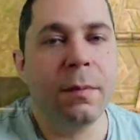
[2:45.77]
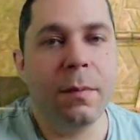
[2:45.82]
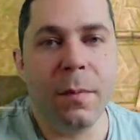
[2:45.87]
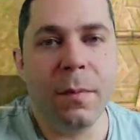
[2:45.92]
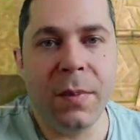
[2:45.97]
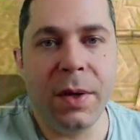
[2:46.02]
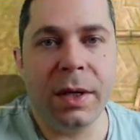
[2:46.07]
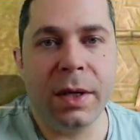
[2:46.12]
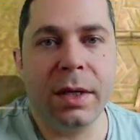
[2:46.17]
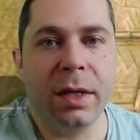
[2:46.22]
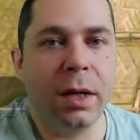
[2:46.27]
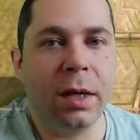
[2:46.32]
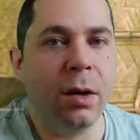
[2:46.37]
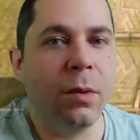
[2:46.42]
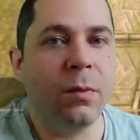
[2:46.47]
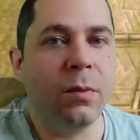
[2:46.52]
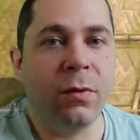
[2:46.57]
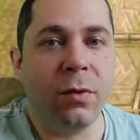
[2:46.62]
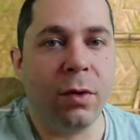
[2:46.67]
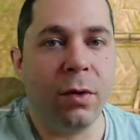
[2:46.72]
Big help
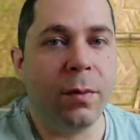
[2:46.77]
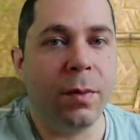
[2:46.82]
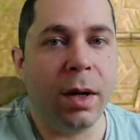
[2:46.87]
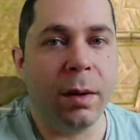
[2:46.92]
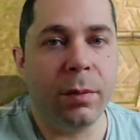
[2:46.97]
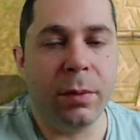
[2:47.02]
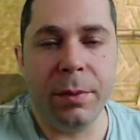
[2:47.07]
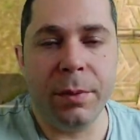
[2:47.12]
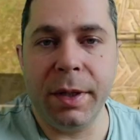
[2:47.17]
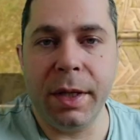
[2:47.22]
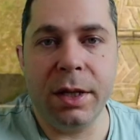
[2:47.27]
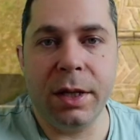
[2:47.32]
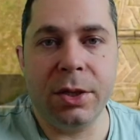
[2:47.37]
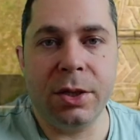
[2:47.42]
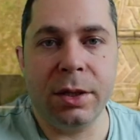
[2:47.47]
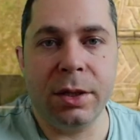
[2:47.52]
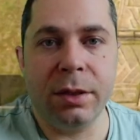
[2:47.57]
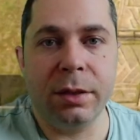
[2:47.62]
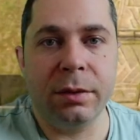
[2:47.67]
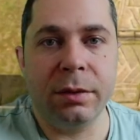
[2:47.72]
from
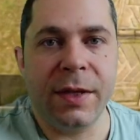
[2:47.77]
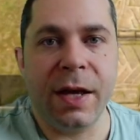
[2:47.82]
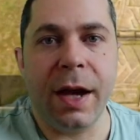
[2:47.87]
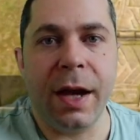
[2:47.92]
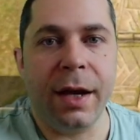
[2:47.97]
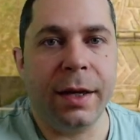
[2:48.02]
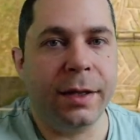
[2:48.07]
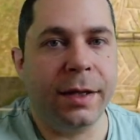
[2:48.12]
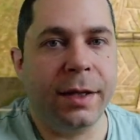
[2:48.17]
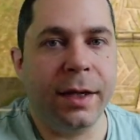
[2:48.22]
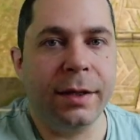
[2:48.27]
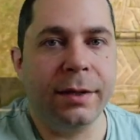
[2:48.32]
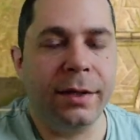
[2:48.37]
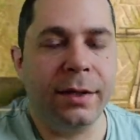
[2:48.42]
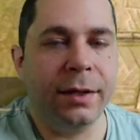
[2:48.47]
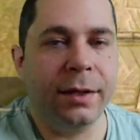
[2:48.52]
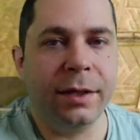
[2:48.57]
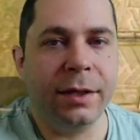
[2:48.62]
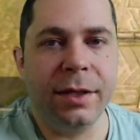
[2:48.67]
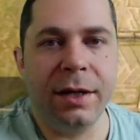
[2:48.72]
Abomination I get
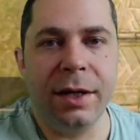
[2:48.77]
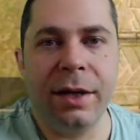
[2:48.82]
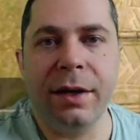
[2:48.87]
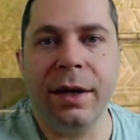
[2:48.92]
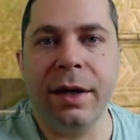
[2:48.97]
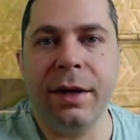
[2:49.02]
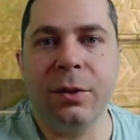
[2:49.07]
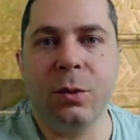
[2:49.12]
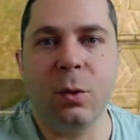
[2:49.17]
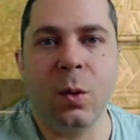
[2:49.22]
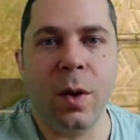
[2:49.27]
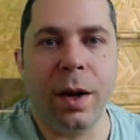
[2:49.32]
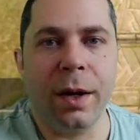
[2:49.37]
in the GR-1.